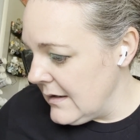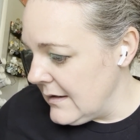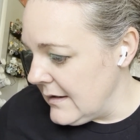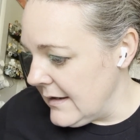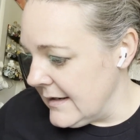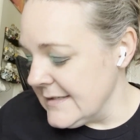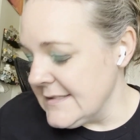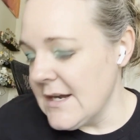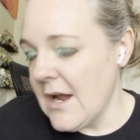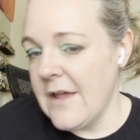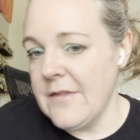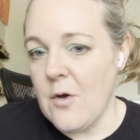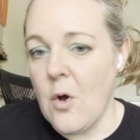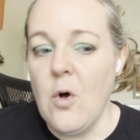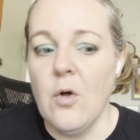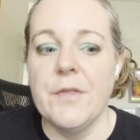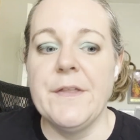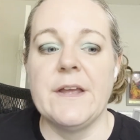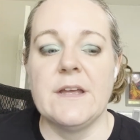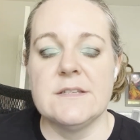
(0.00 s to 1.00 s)
And it's not, the
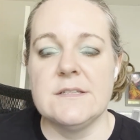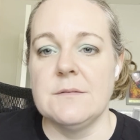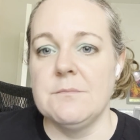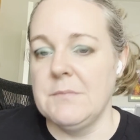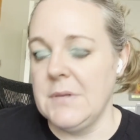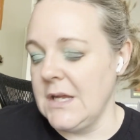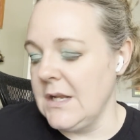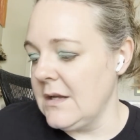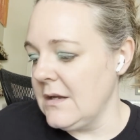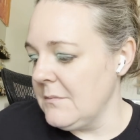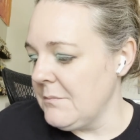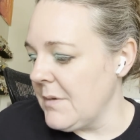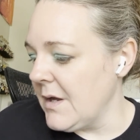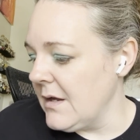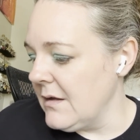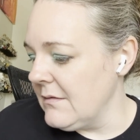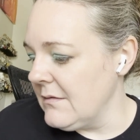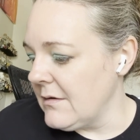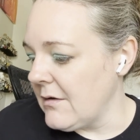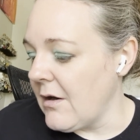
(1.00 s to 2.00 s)
whole thing isn't beaded,
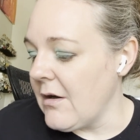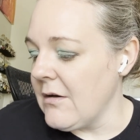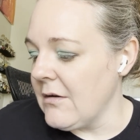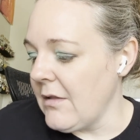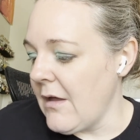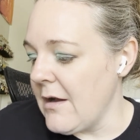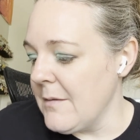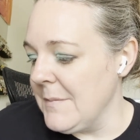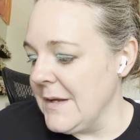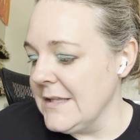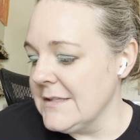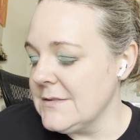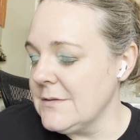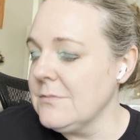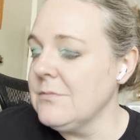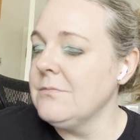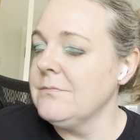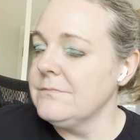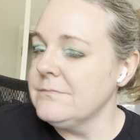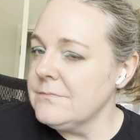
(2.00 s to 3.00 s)
but there are a lot of beads,
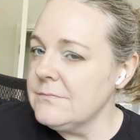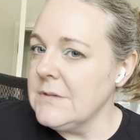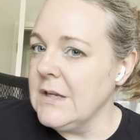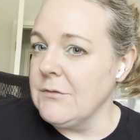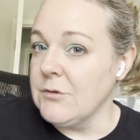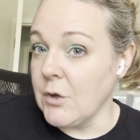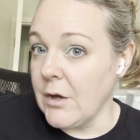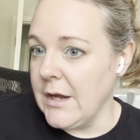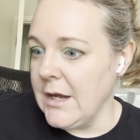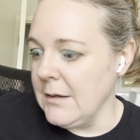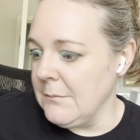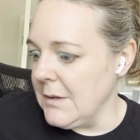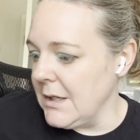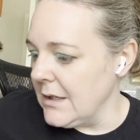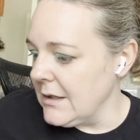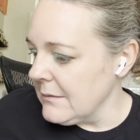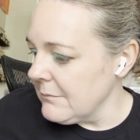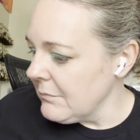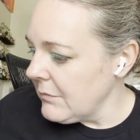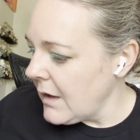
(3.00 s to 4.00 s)
even though I hate
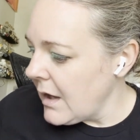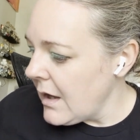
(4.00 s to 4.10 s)
beading.